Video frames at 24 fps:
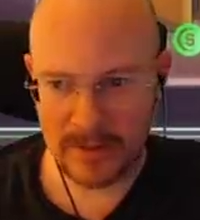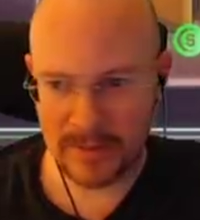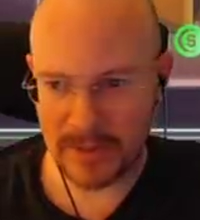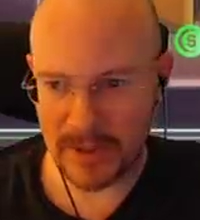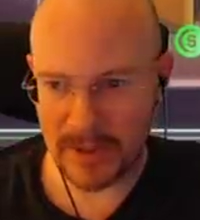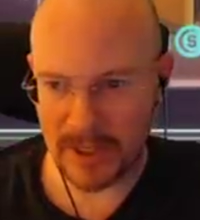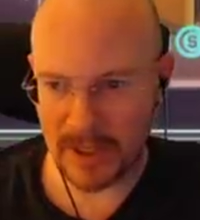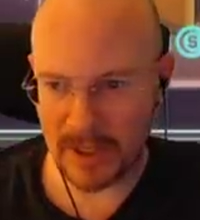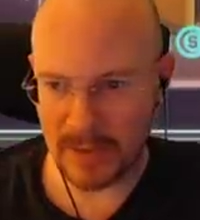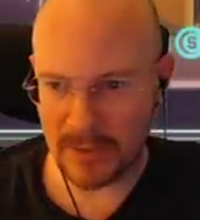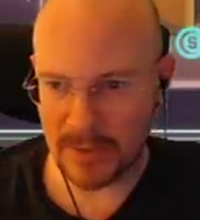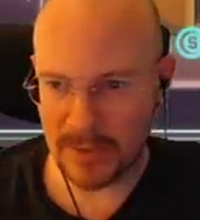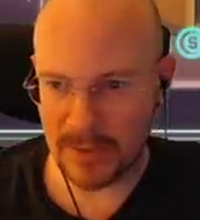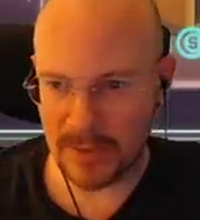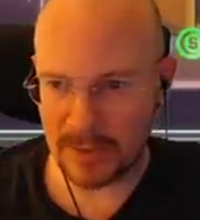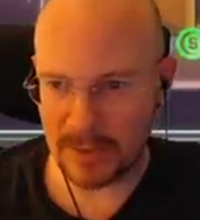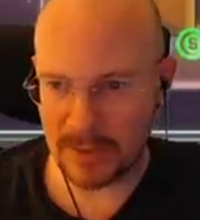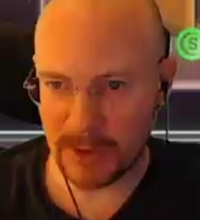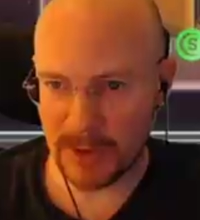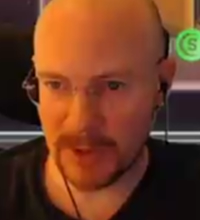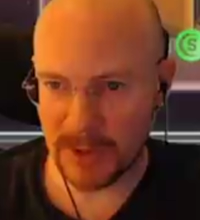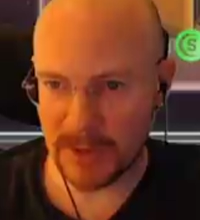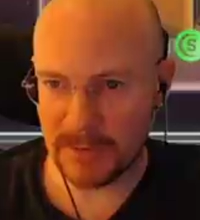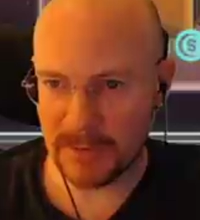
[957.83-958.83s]
Damn,
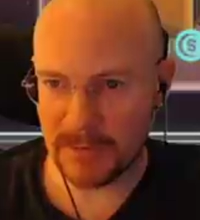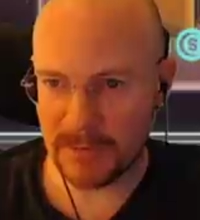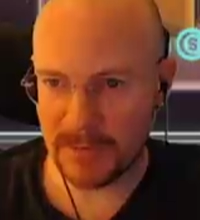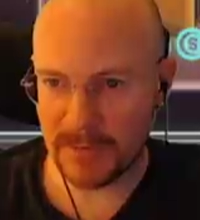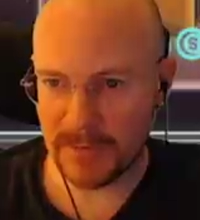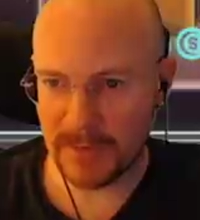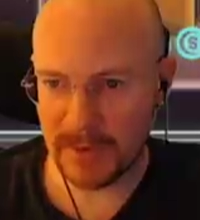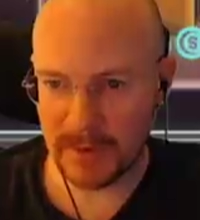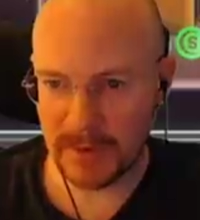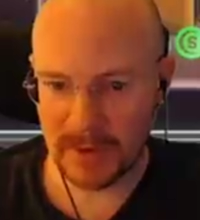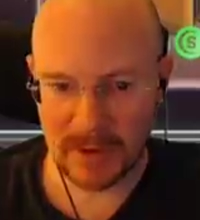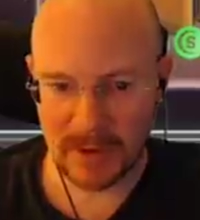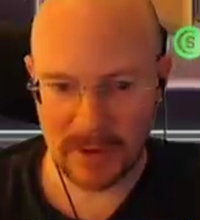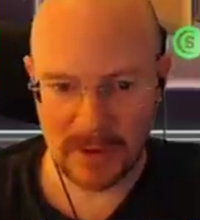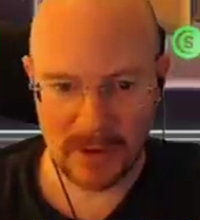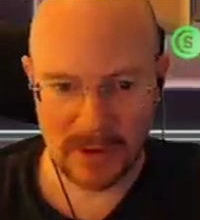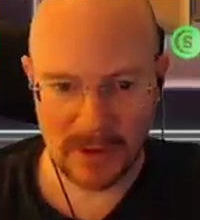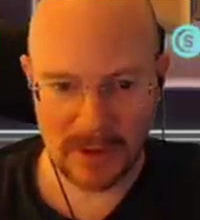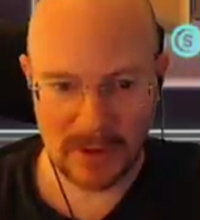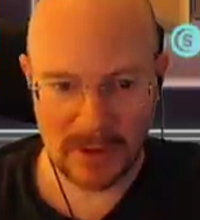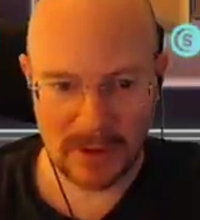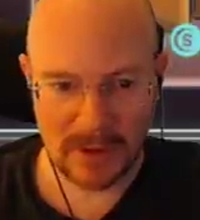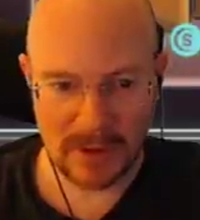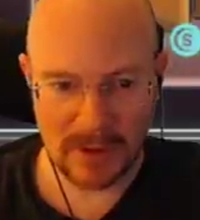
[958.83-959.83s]
triple hit.
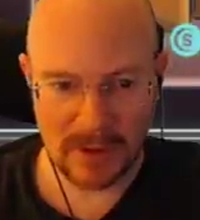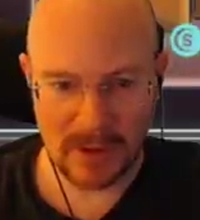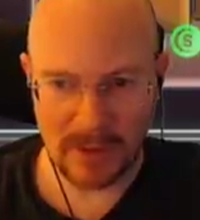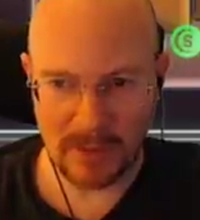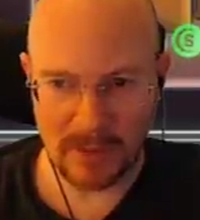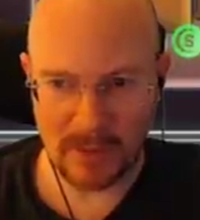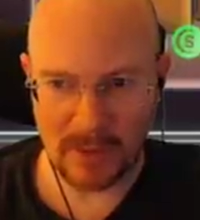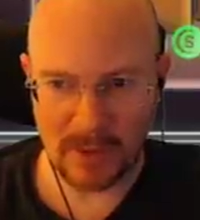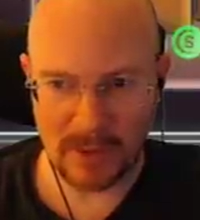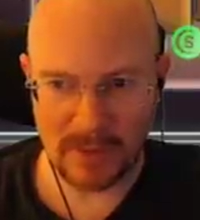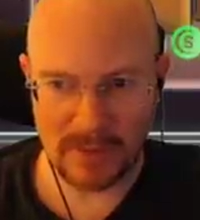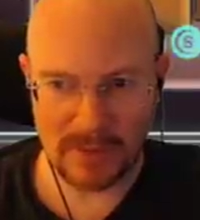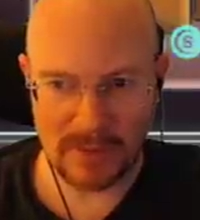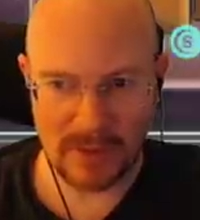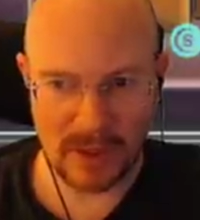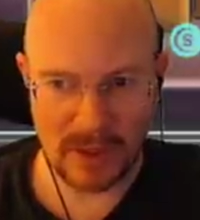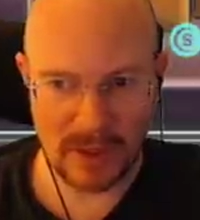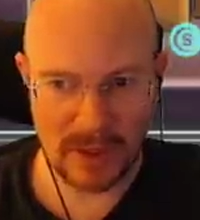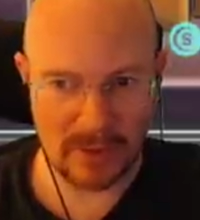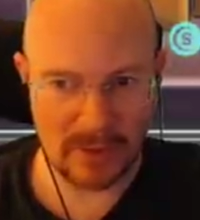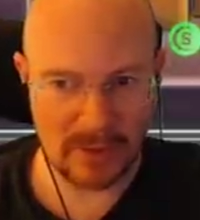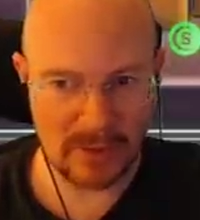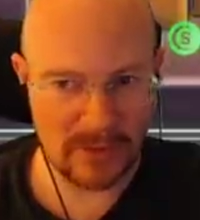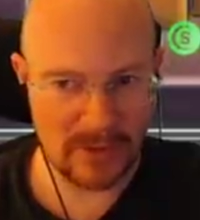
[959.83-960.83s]
All right, one
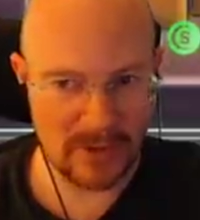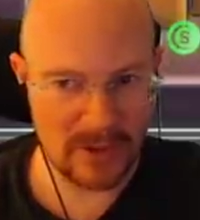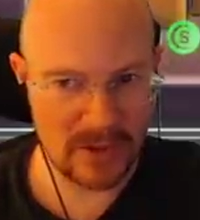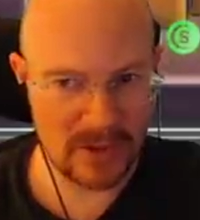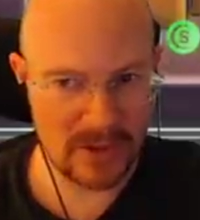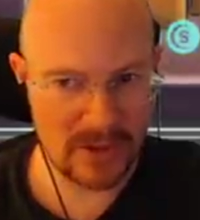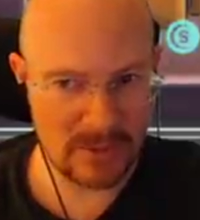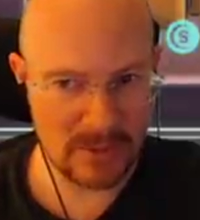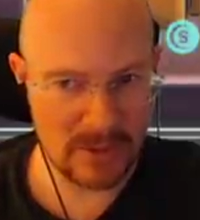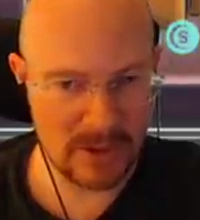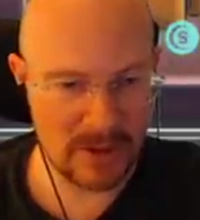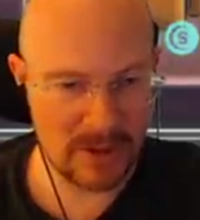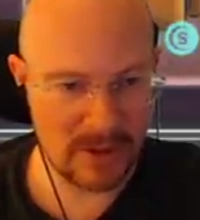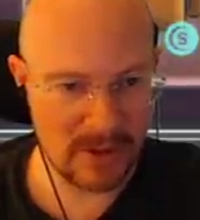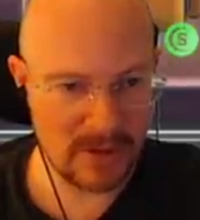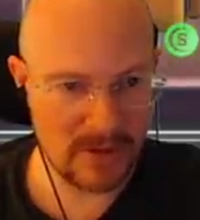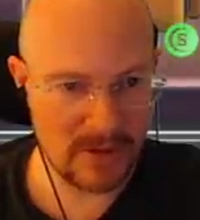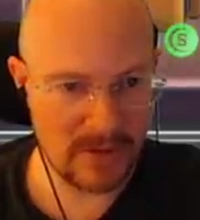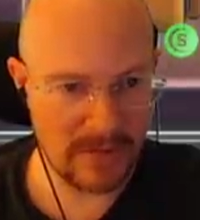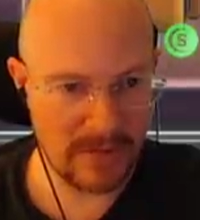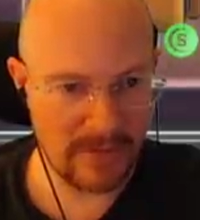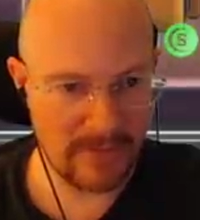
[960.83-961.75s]
volley will finish him here.